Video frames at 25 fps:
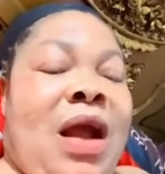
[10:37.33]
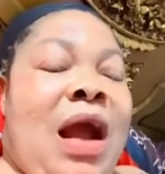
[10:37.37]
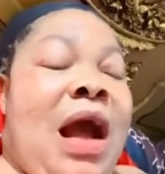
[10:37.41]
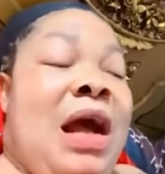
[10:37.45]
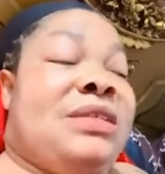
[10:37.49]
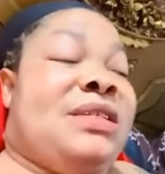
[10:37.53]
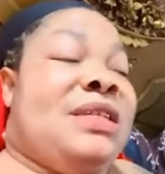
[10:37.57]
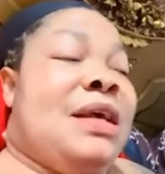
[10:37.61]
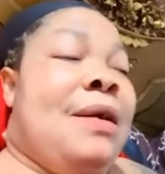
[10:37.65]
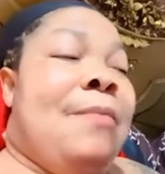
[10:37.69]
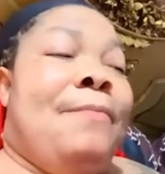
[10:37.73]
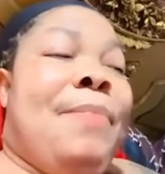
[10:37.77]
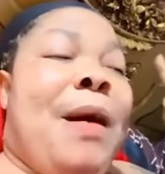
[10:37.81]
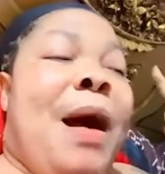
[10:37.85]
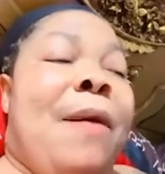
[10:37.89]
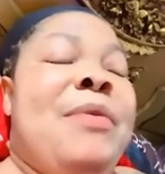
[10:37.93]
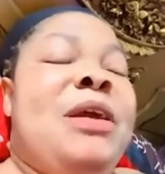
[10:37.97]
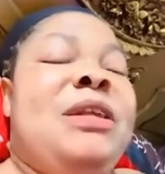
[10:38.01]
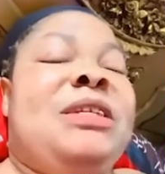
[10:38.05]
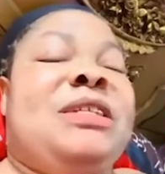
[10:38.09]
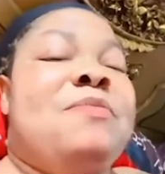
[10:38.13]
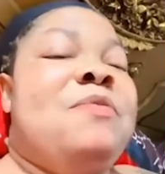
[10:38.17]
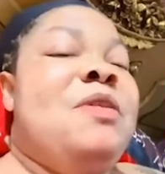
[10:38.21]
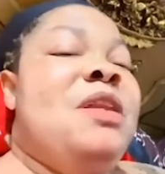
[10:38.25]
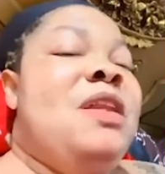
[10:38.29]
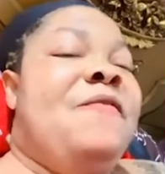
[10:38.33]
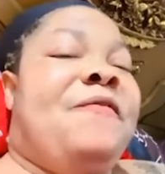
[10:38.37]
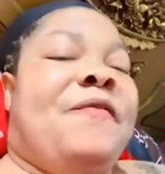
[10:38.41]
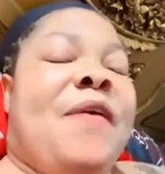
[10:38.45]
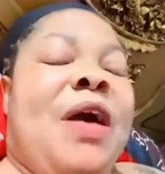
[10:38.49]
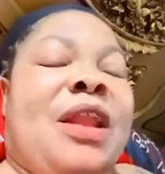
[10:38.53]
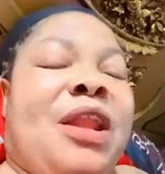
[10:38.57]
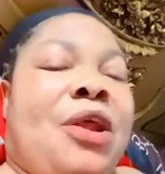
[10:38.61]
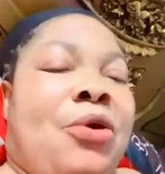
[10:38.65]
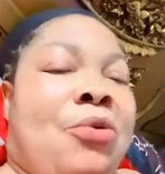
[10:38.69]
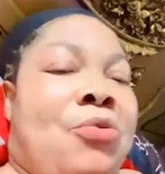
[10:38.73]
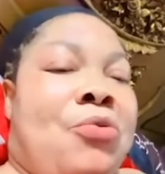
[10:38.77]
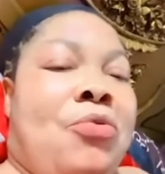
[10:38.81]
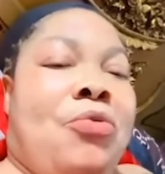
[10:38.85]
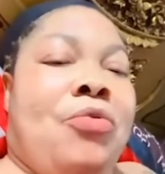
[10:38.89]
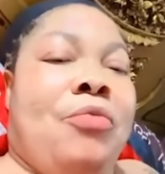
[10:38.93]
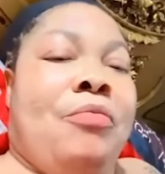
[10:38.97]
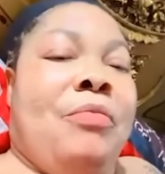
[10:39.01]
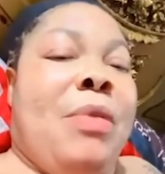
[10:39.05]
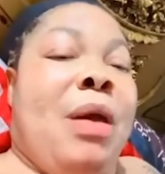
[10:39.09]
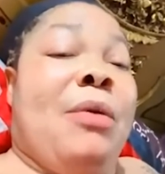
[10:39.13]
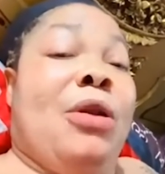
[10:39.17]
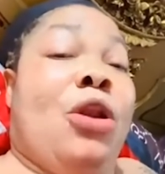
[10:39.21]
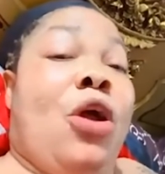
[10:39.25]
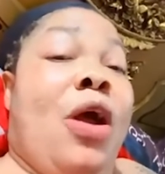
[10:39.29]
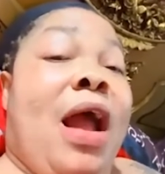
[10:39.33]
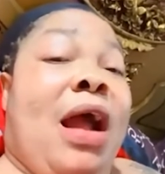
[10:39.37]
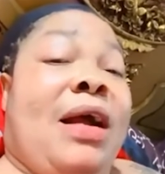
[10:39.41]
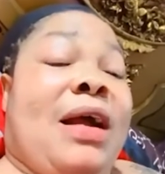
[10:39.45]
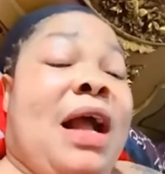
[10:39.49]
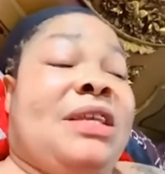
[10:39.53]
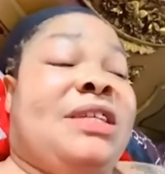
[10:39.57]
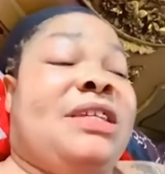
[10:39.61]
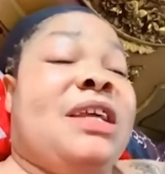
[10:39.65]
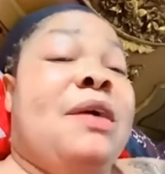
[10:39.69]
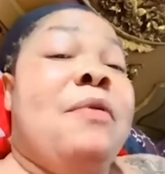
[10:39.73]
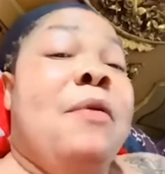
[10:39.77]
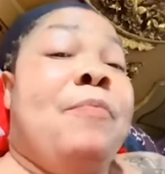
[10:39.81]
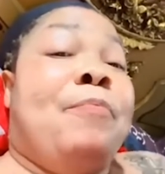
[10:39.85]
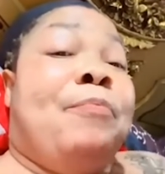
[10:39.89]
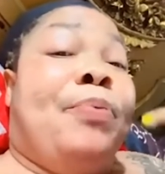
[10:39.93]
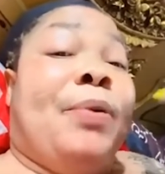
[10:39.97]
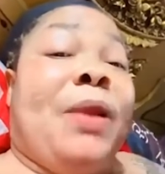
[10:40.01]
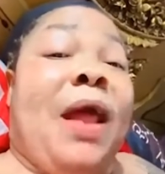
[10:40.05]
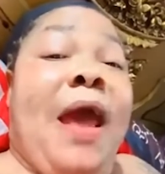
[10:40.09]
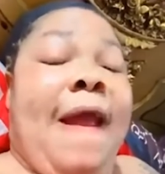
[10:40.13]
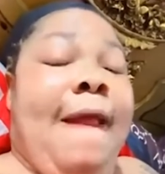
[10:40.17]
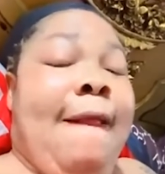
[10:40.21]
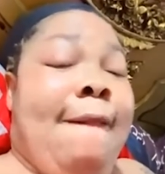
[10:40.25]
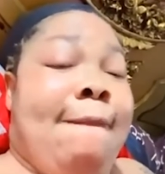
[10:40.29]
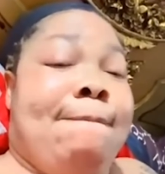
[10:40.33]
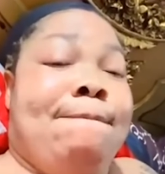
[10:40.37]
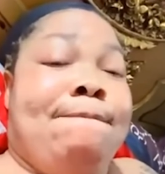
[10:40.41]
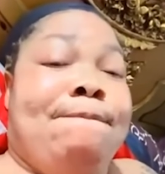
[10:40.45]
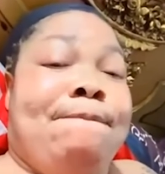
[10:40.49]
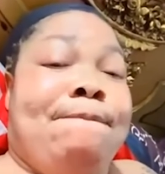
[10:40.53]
Assemble me to be defender. Maybe lawyer catch me plain.